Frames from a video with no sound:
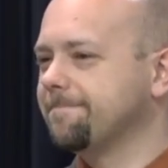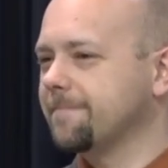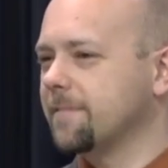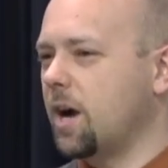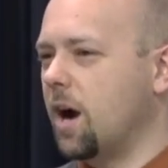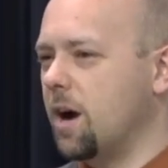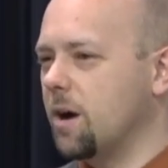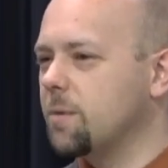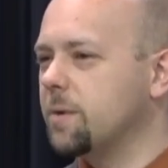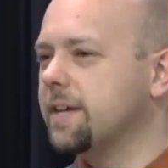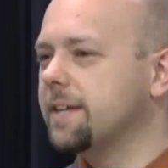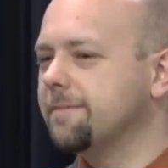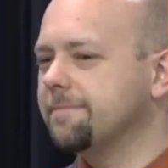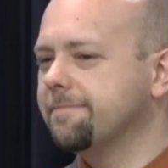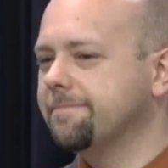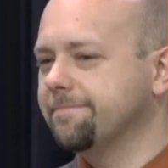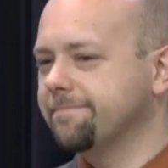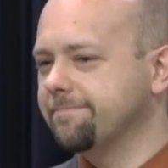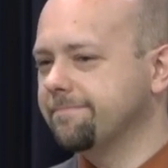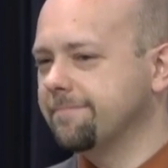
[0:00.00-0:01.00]
Are we?
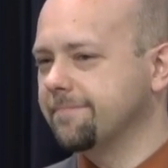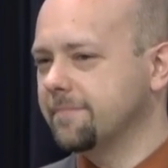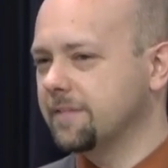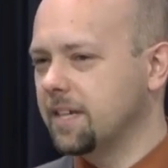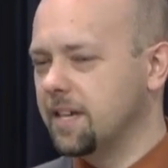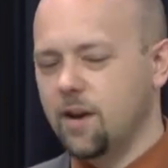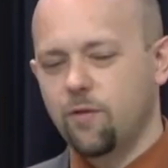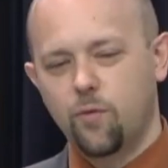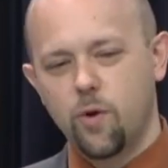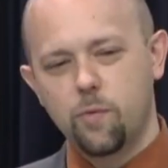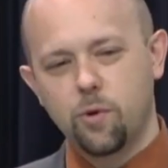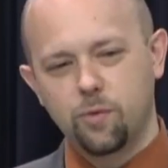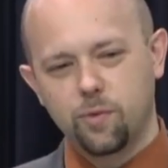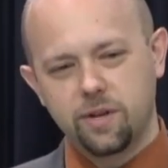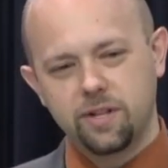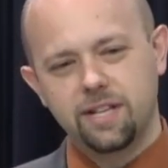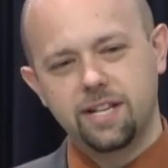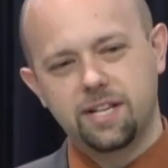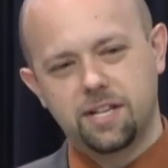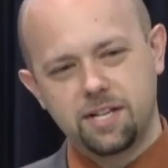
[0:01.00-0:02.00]
If we were
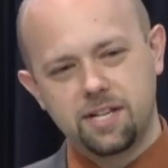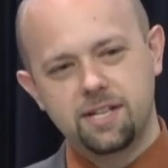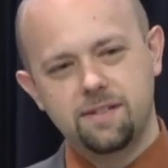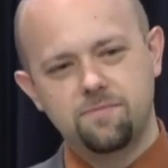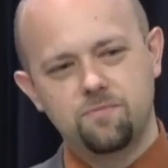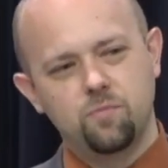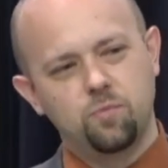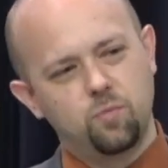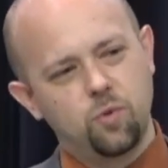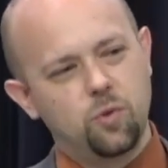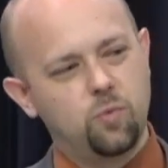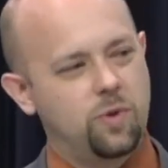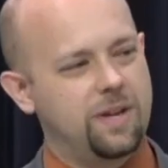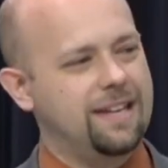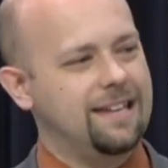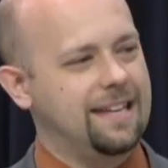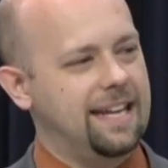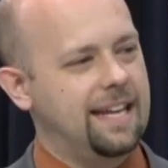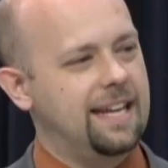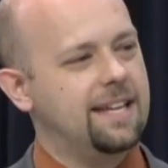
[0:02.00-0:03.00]
really good, would we
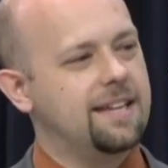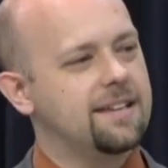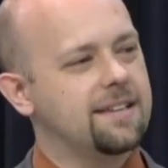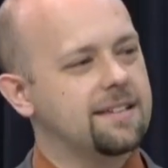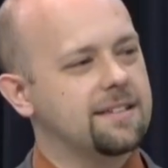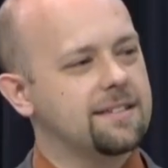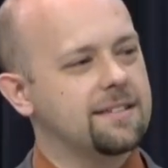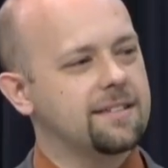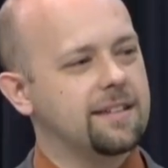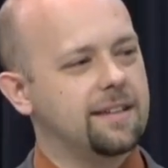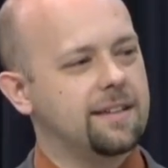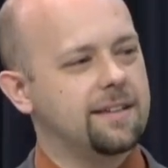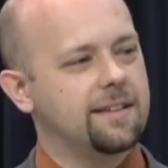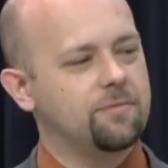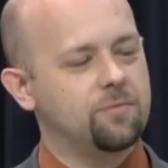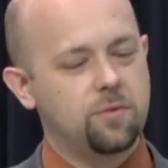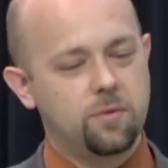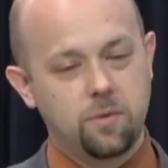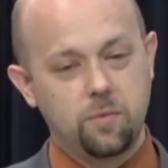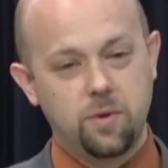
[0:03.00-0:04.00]
need,
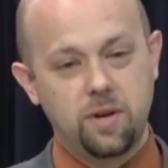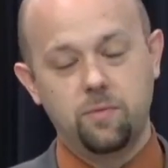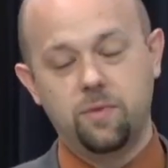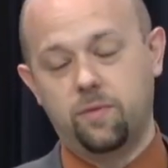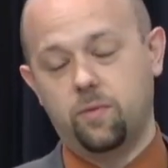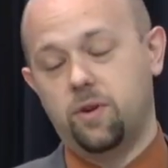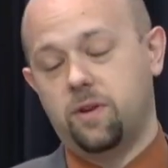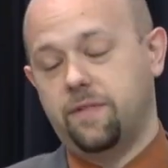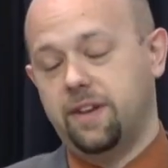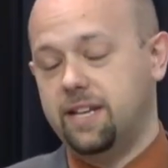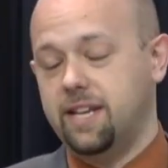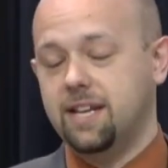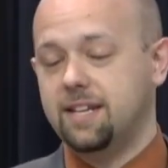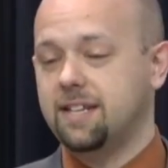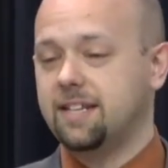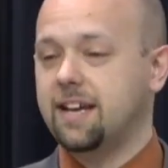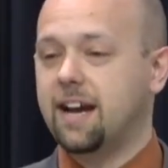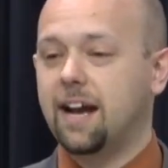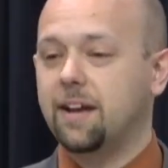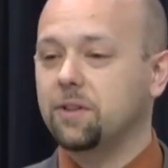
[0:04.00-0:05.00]
would, would have he needed to
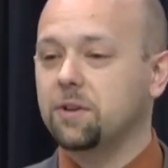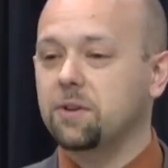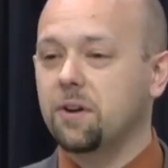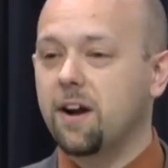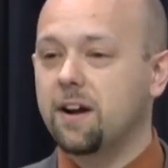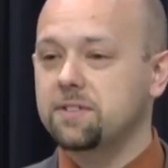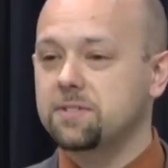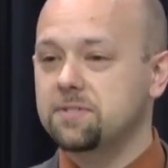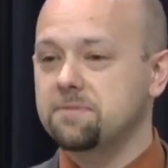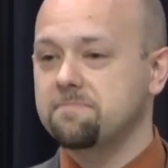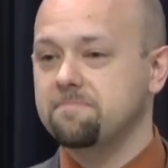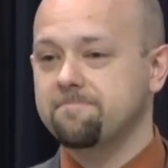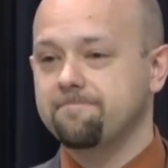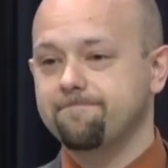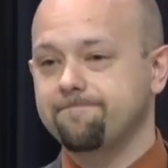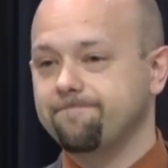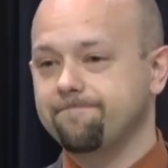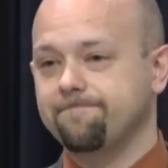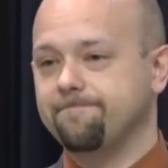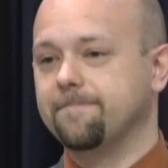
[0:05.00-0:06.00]
die on the cross?
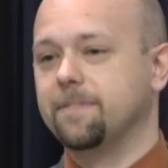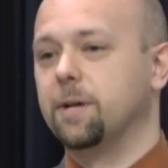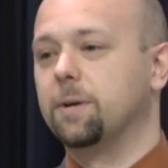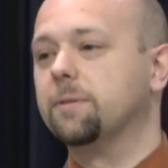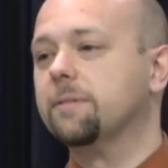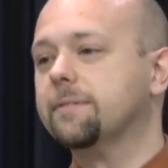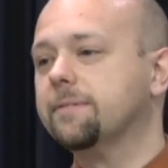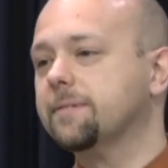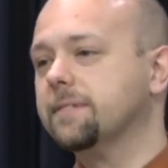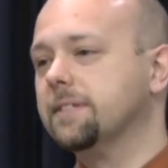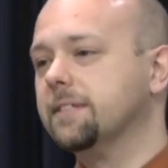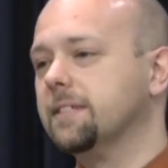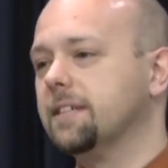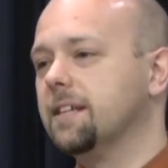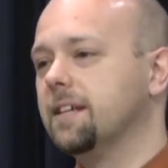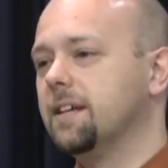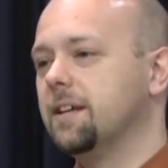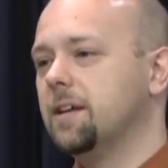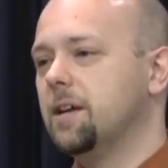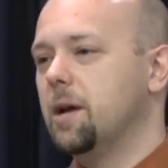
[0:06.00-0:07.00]
No.
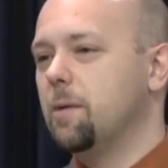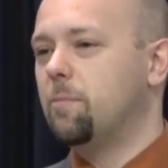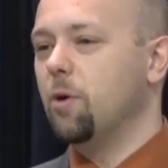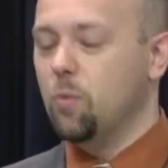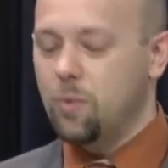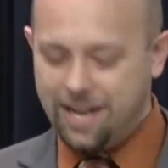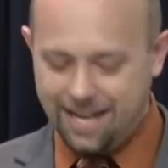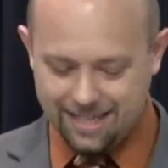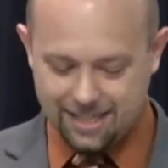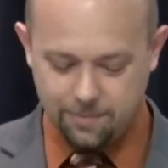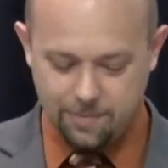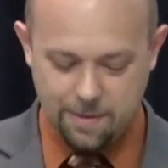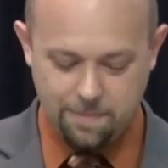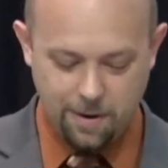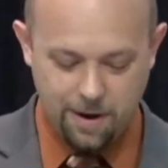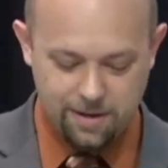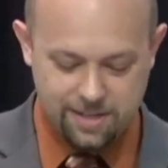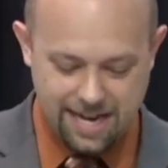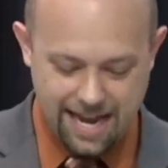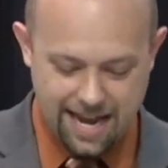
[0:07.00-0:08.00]
But we get to be
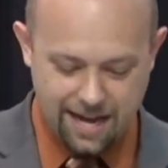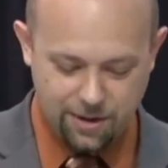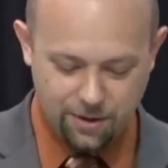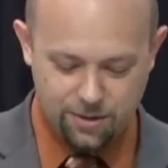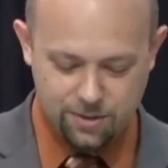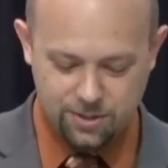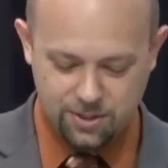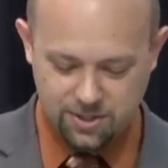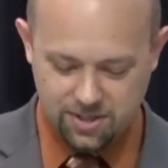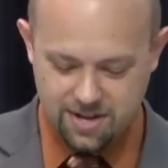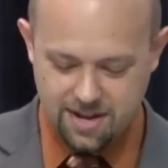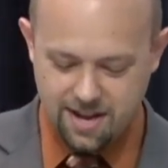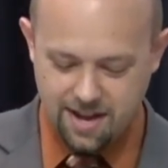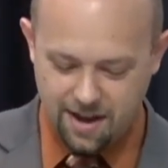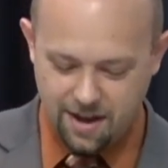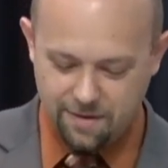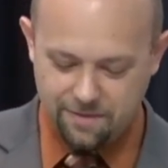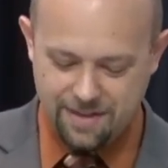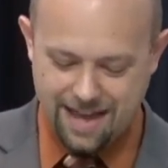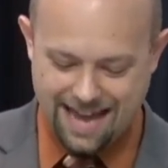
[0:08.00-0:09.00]
partakers
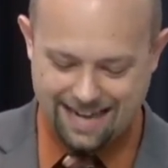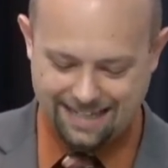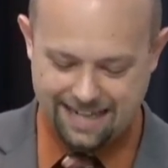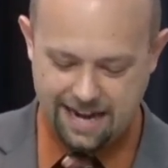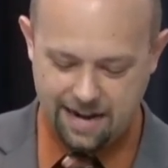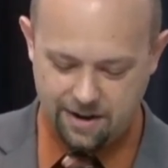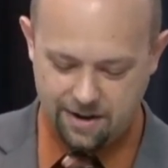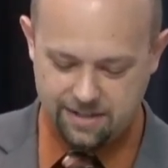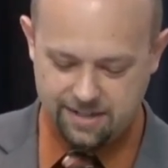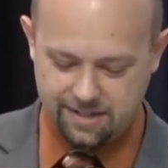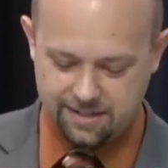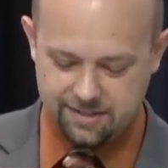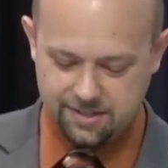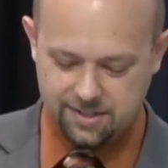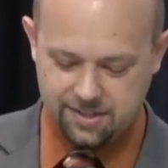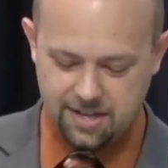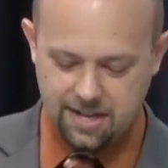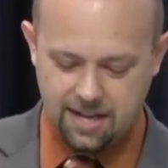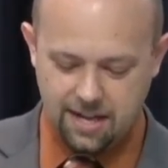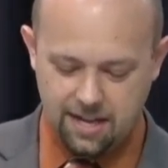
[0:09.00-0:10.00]
of that inheritance.
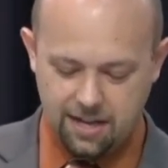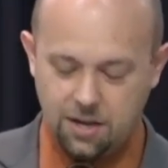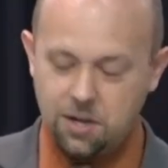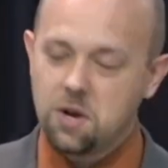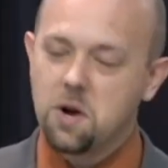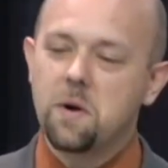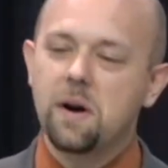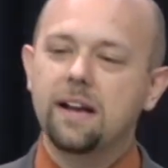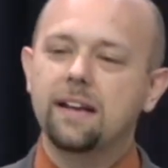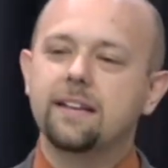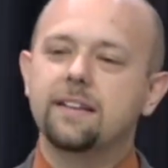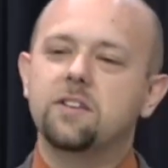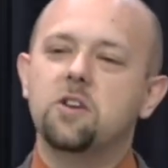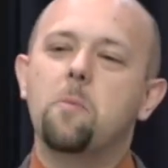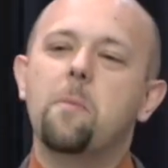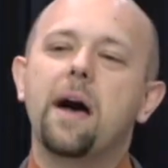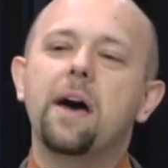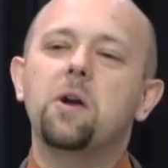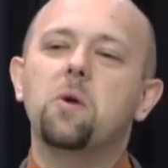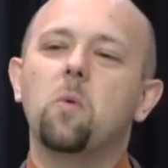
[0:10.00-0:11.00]
You know what? No
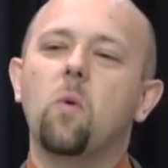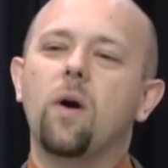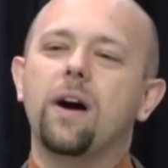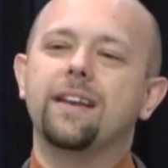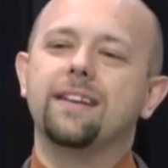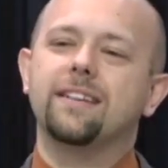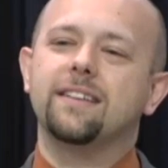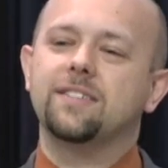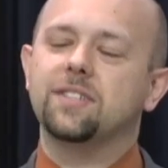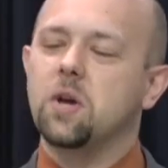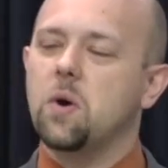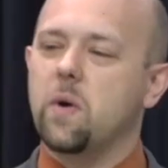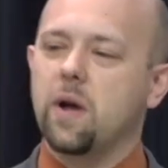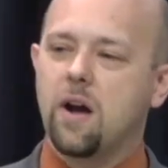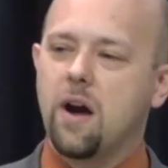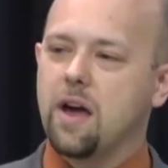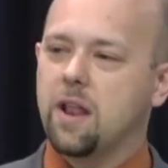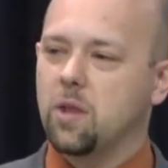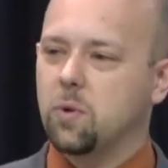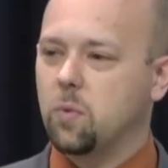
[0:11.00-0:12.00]
matter what is going
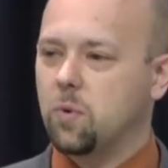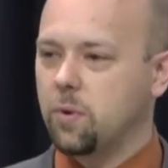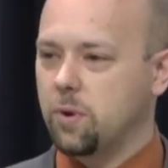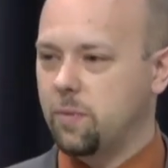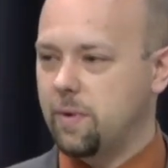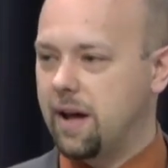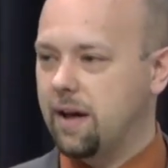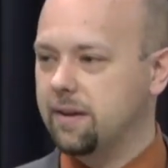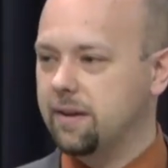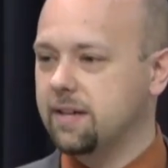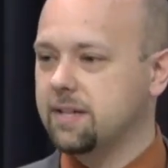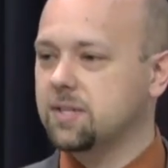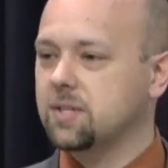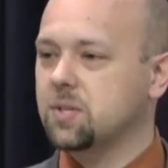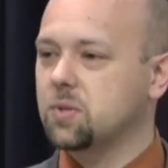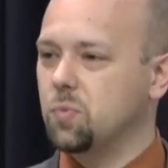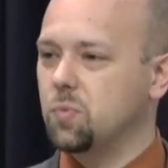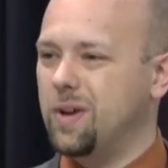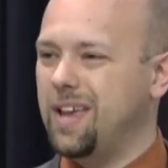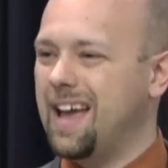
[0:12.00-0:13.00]
on in the world around us,
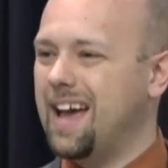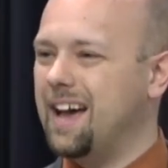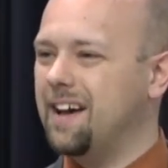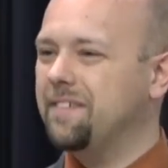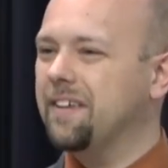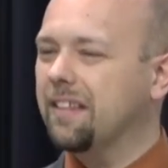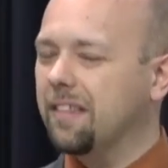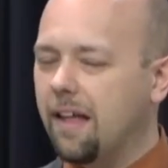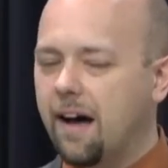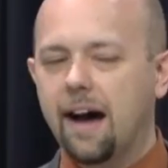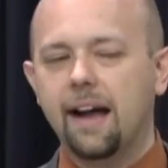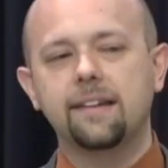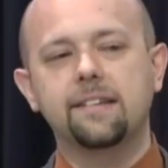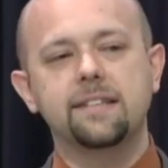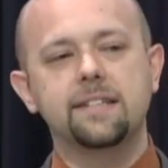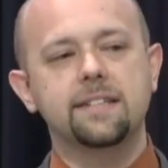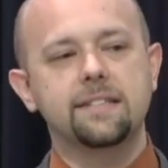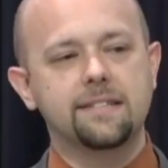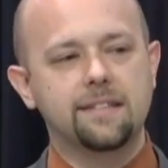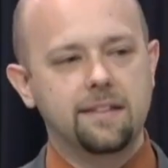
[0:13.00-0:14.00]
we have a lot
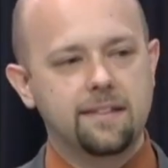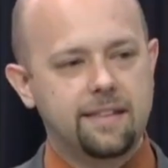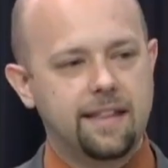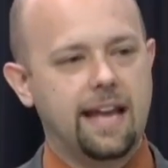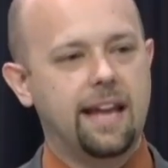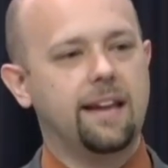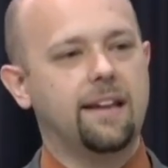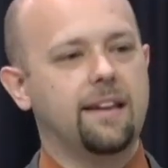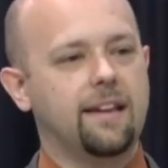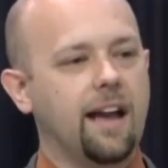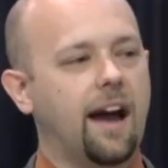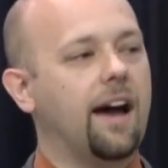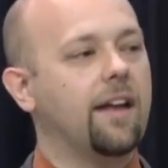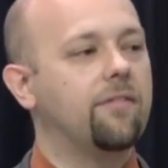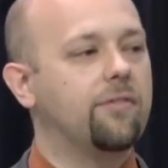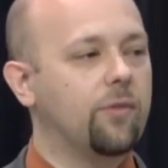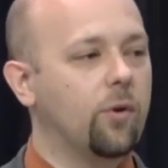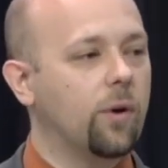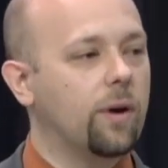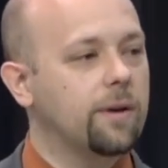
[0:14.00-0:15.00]
to thank God
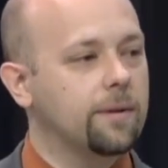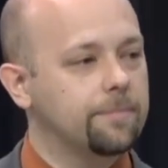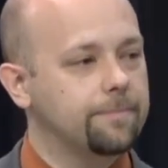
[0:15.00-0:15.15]
for.